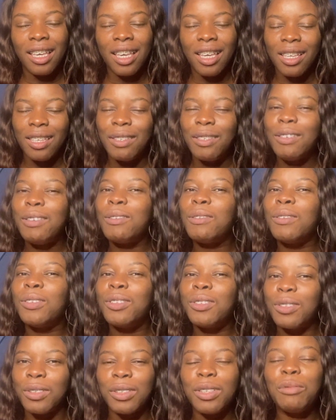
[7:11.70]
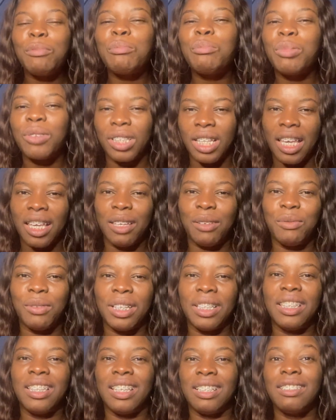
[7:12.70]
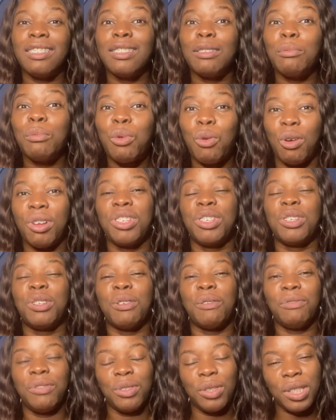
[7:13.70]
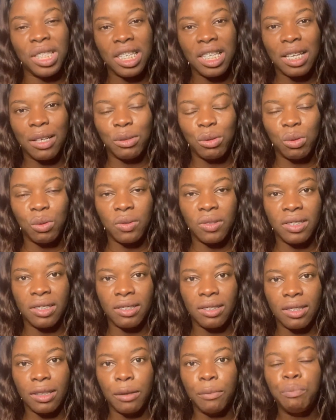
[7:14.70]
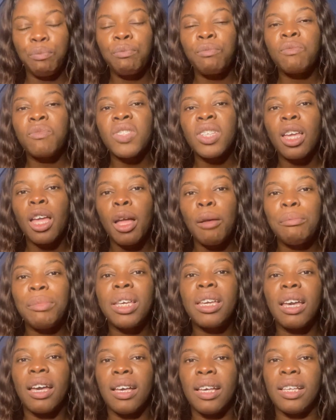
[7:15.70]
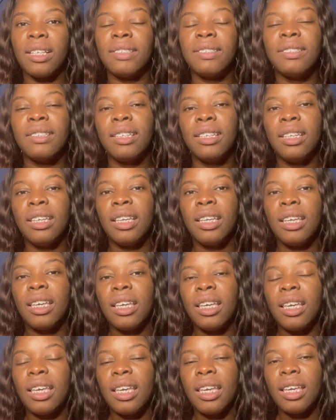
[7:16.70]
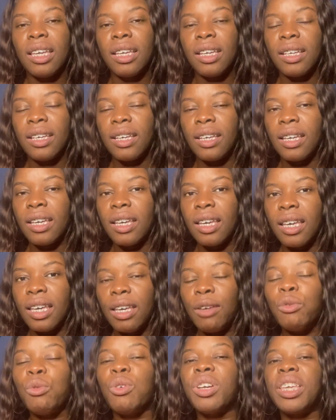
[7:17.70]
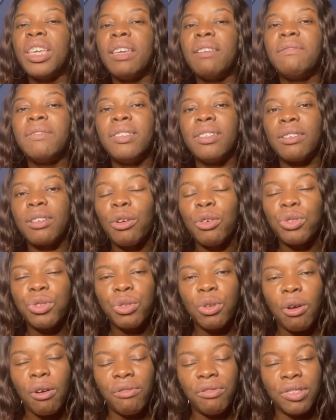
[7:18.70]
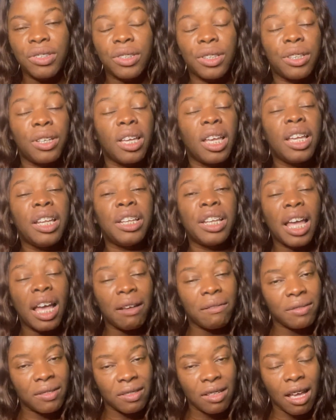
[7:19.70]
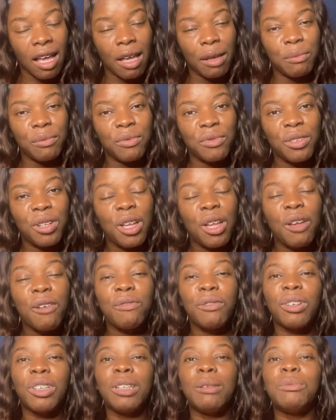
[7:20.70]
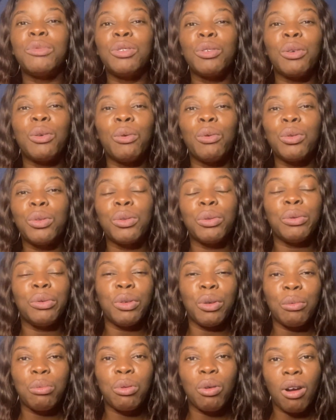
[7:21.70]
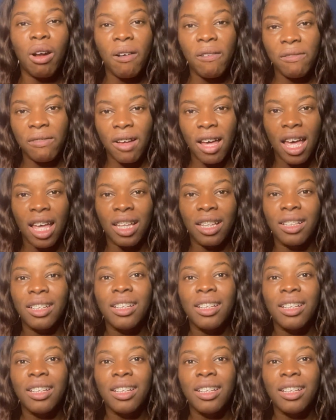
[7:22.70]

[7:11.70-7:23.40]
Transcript: You shouldn't play with this portion of your DS260 because it will give the consul officer enough time for them to go through your profile.